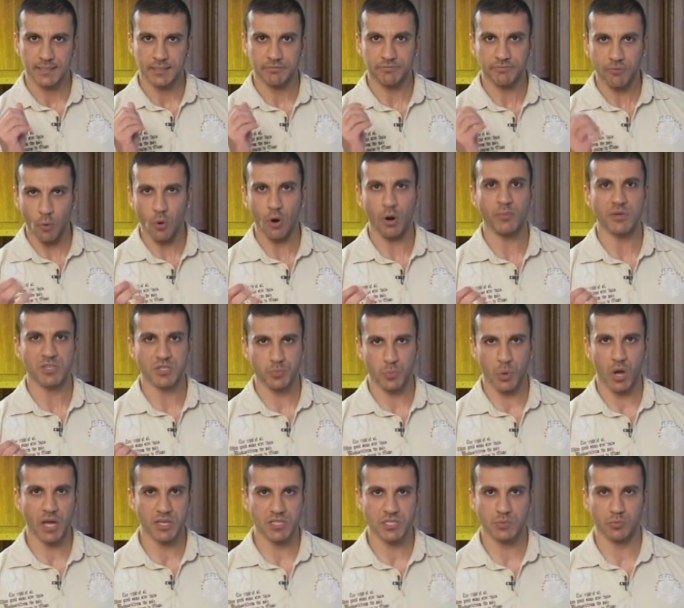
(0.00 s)
form as
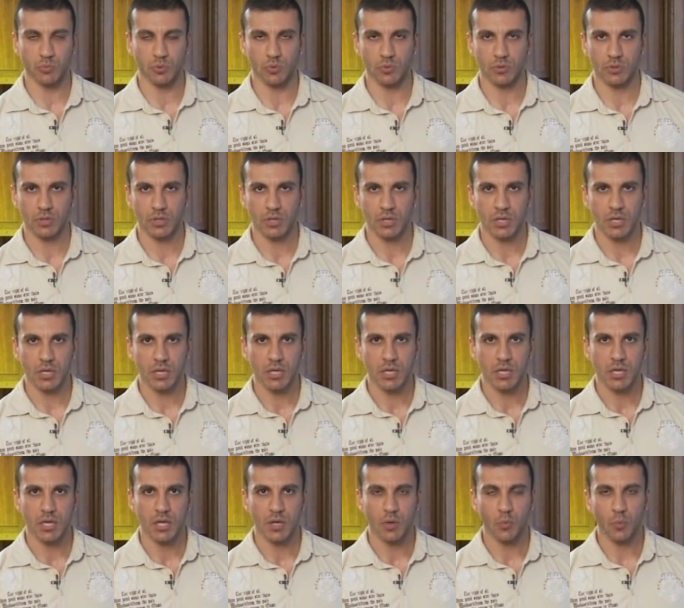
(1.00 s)
possible.
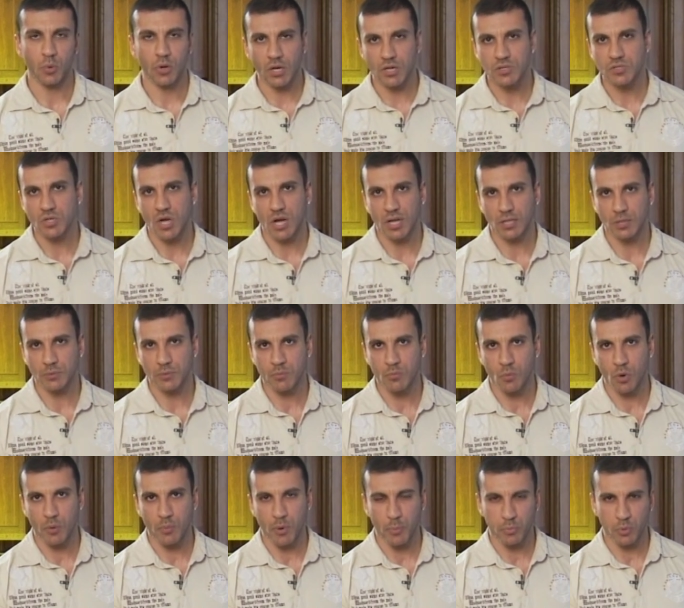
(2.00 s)
We're going to talk a little bit
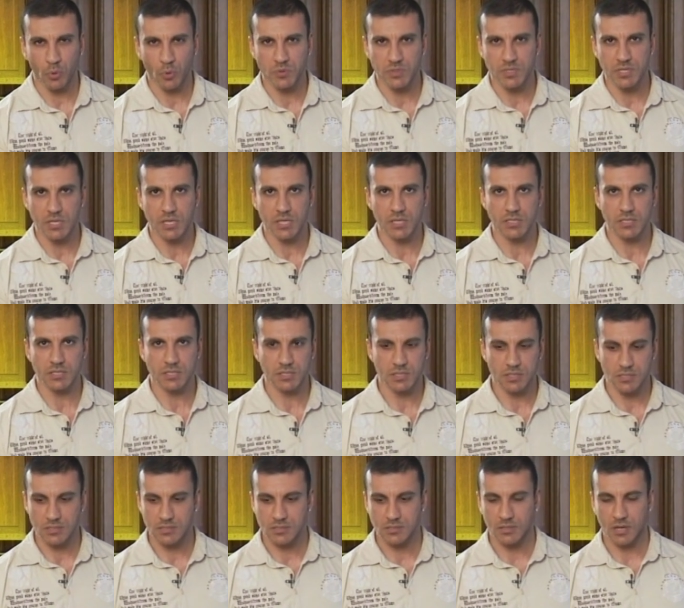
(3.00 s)
more about proteins,
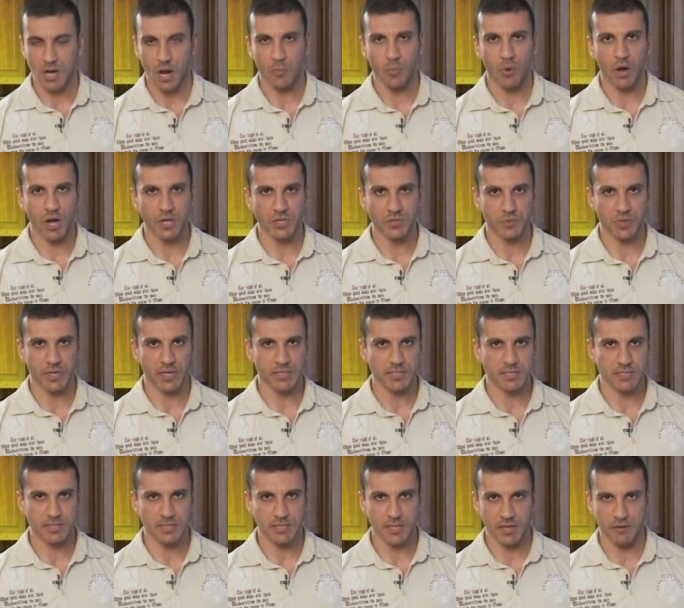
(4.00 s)

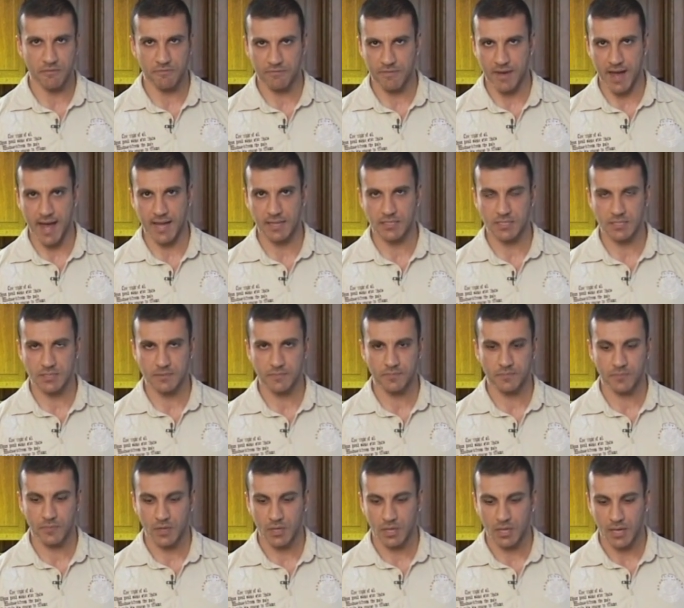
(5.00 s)
carbohydrates, and fats.
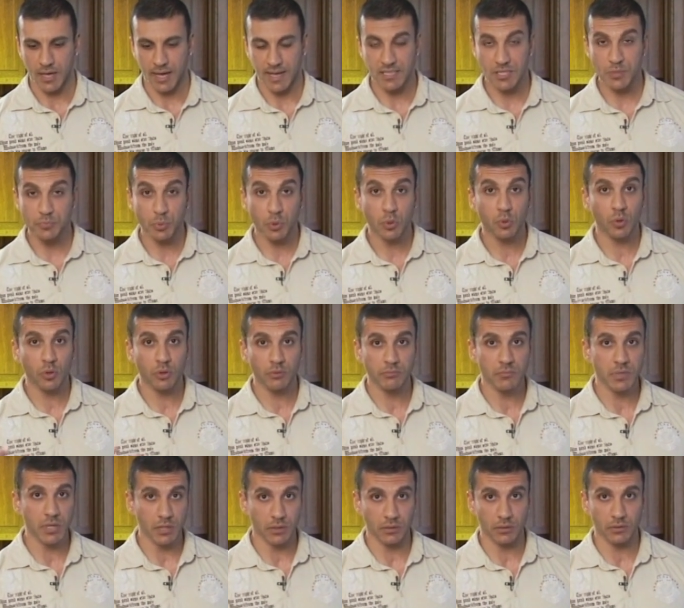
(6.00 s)
A typical
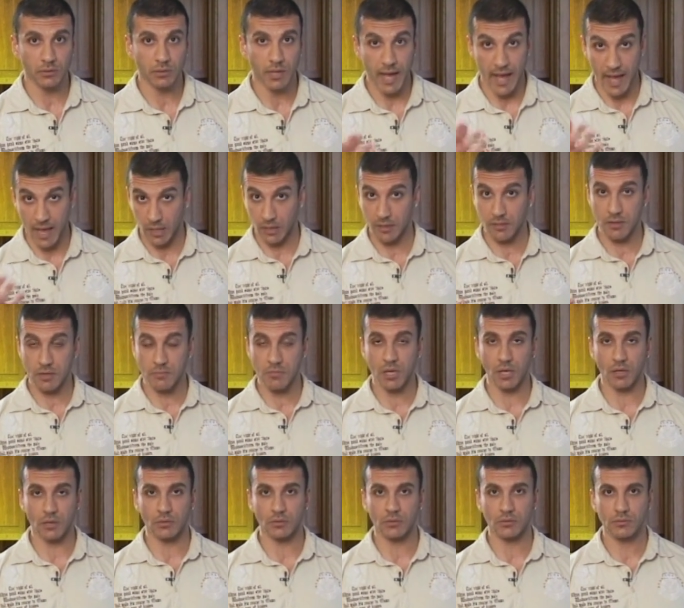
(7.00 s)
meal, a healthy
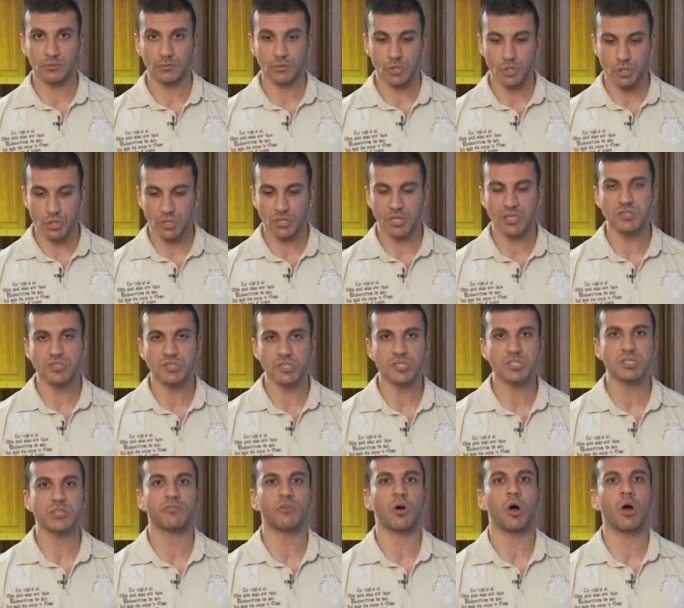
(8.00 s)
meal, should
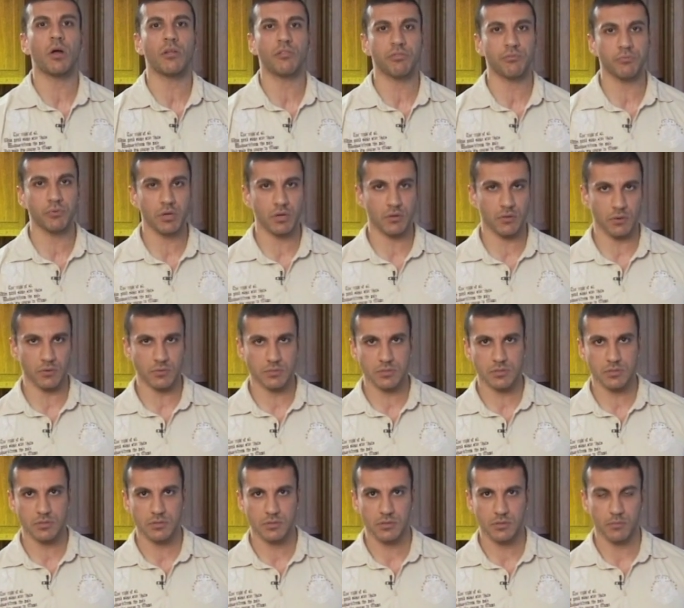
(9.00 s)
consist of all three of those.
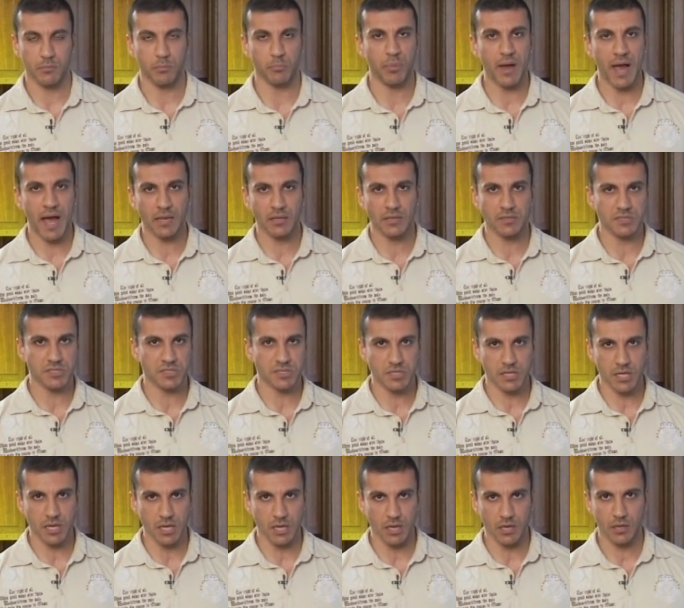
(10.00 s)
Balance is
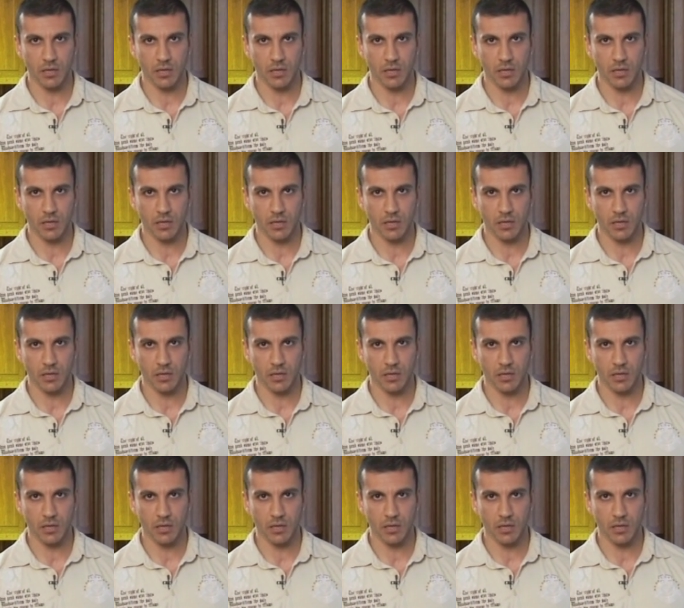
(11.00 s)
key.